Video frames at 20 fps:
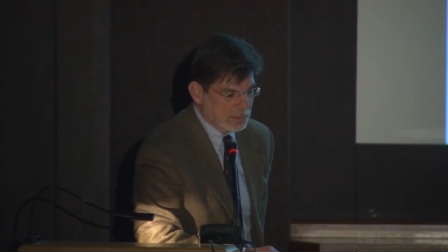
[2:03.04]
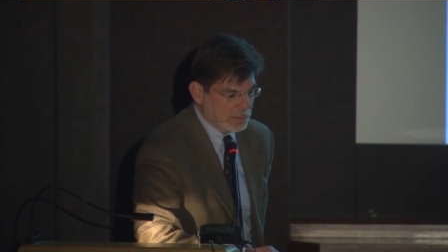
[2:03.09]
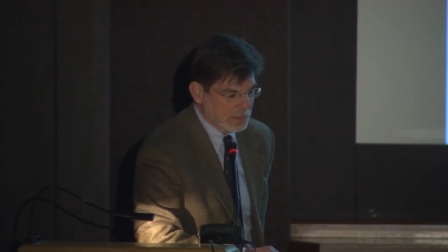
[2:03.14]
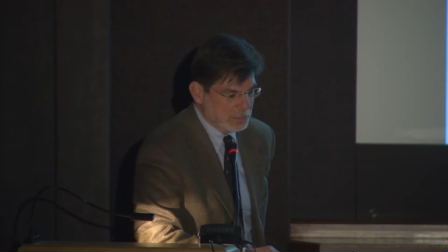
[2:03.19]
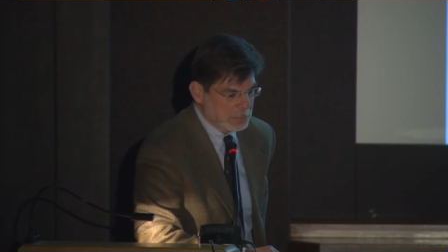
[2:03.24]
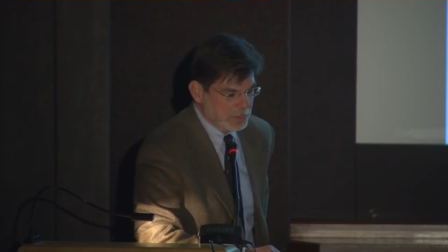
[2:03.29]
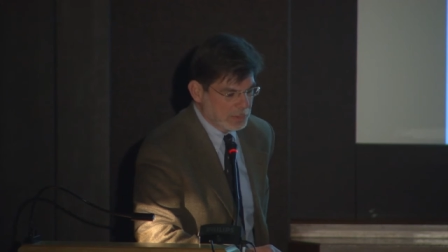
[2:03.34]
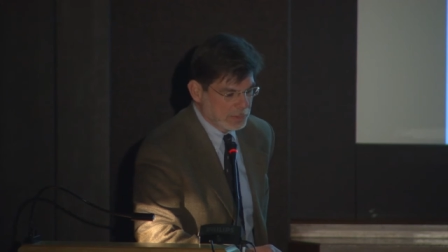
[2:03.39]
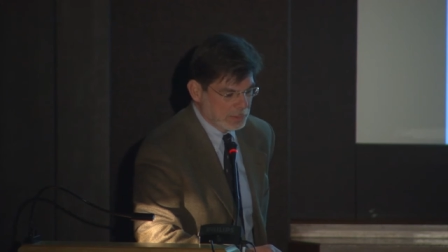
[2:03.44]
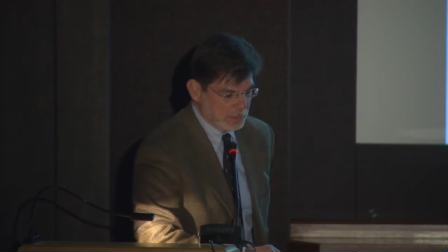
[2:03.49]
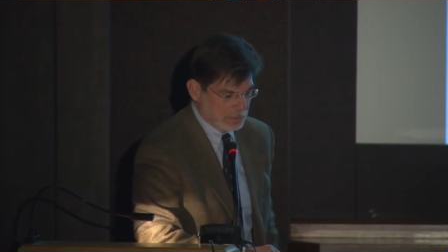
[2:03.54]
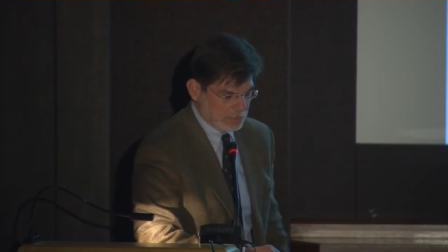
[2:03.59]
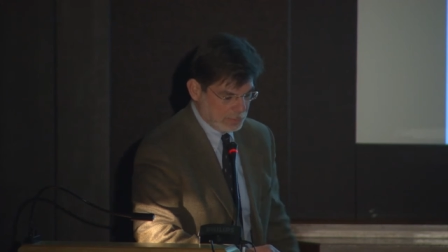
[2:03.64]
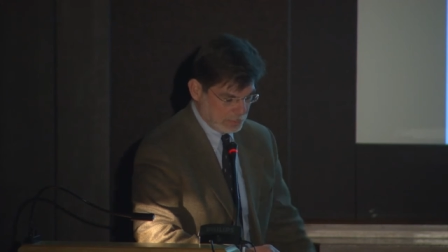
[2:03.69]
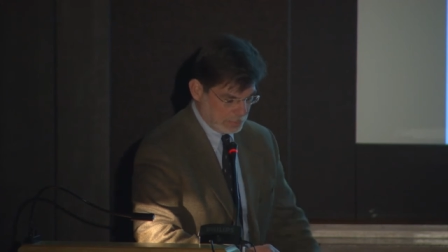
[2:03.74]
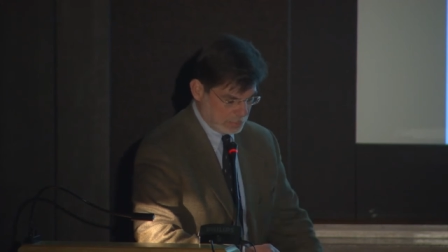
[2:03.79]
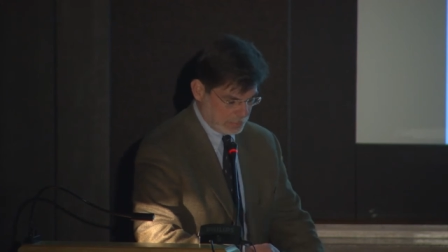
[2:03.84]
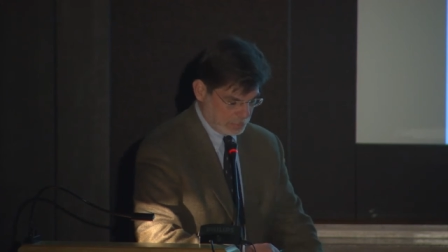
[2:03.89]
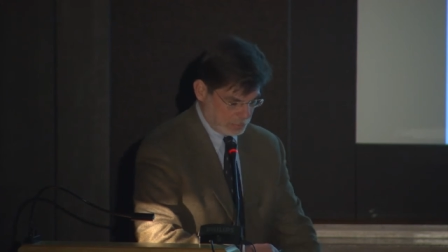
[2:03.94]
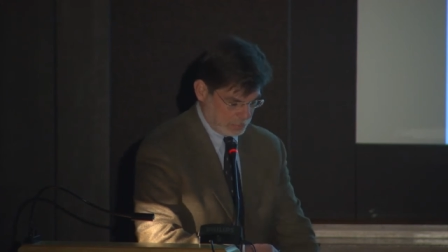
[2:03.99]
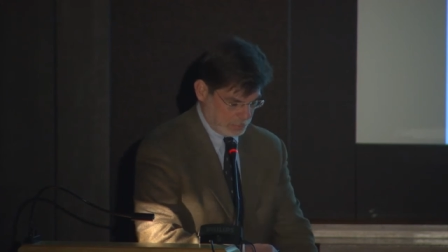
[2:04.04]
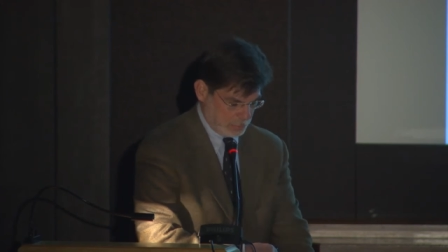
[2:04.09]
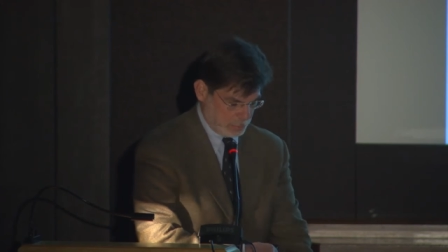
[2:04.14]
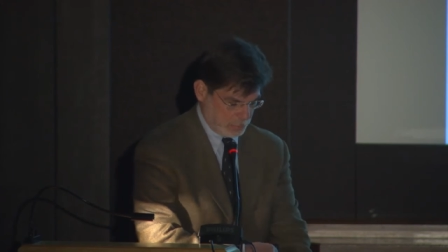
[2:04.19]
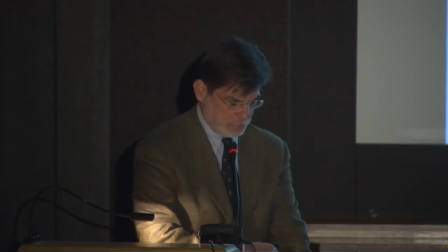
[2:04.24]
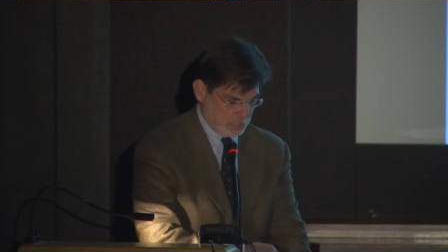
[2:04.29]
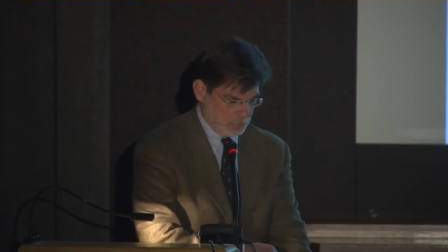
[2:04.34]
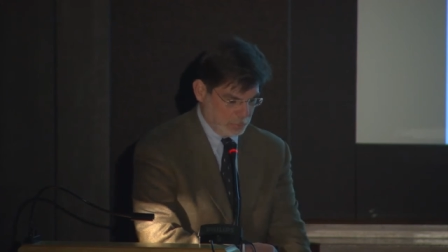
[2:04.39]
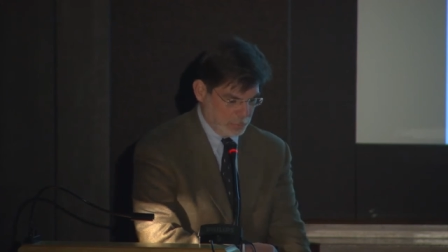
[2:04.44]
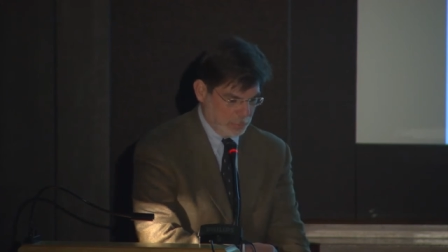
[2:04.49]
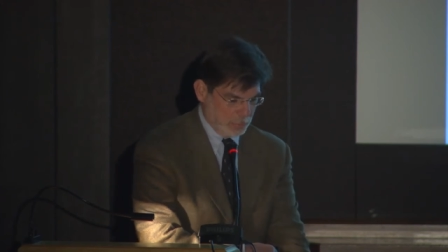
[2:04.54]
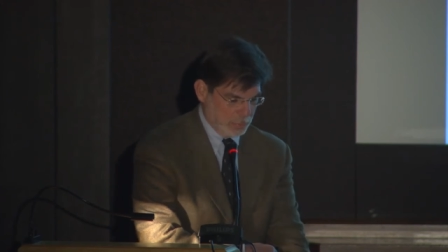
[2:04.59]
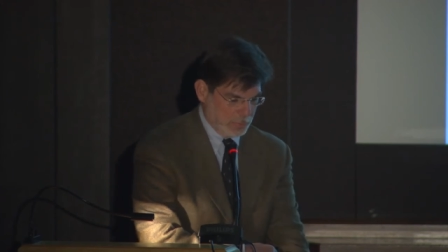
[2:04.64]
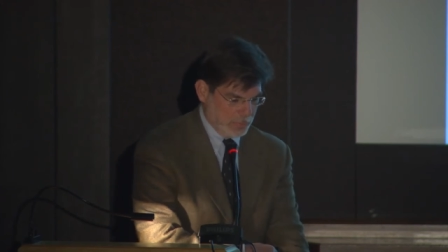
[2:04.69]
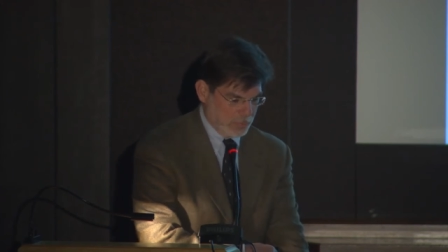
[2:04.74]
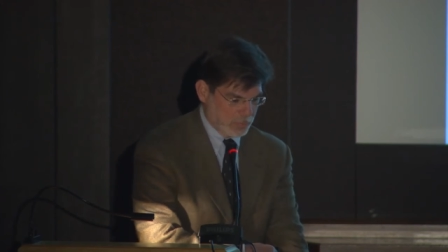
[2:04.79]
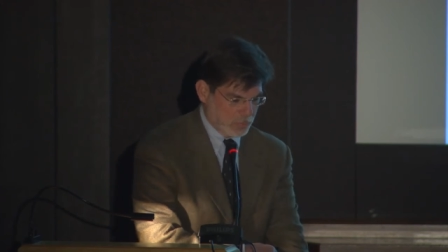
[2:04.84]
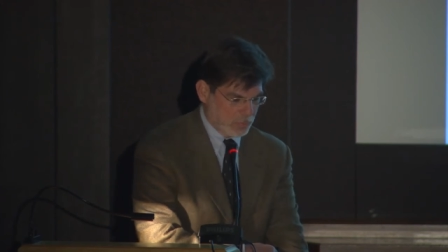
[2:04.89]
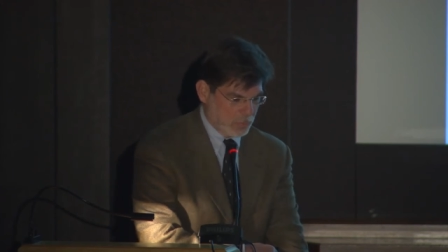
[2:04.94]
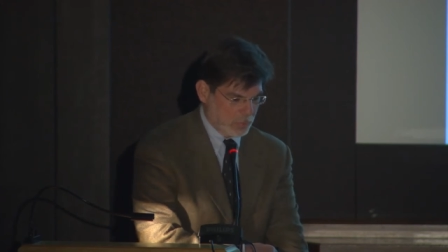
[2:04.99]
happening and conclude
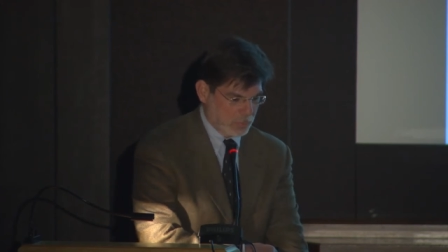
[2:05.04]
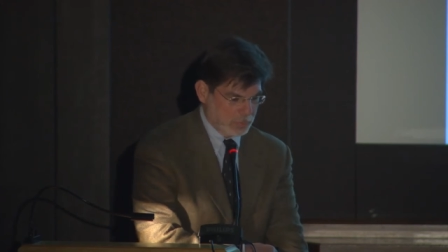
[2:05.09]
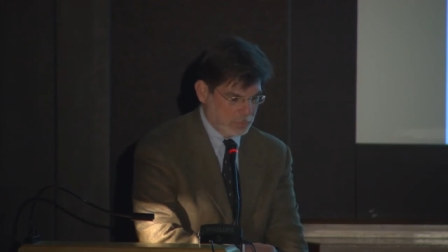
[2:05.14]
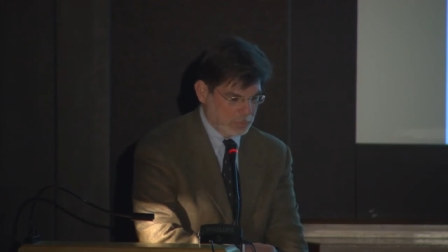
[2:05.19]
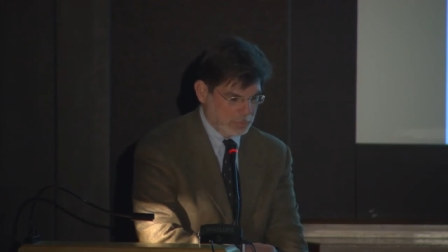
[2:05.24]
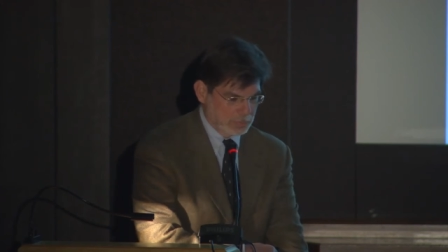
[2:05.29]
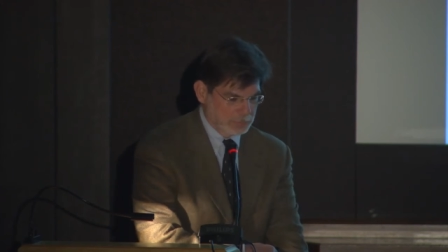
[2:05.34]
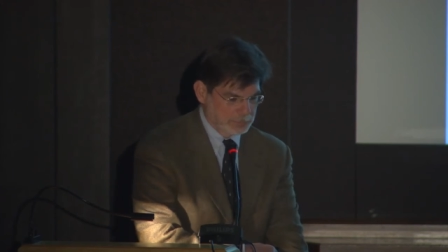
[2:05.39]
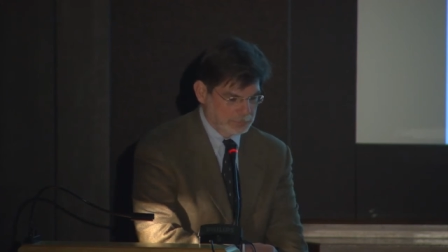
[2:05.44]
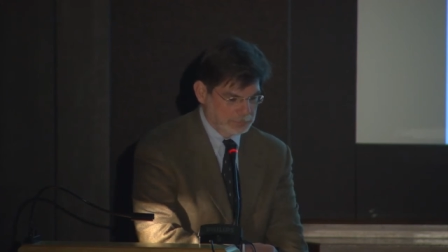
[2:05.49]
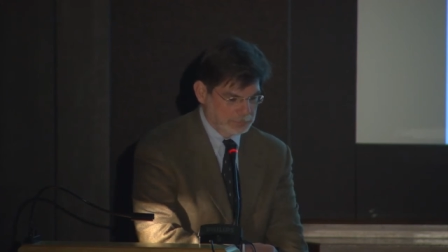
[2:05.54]
this talk.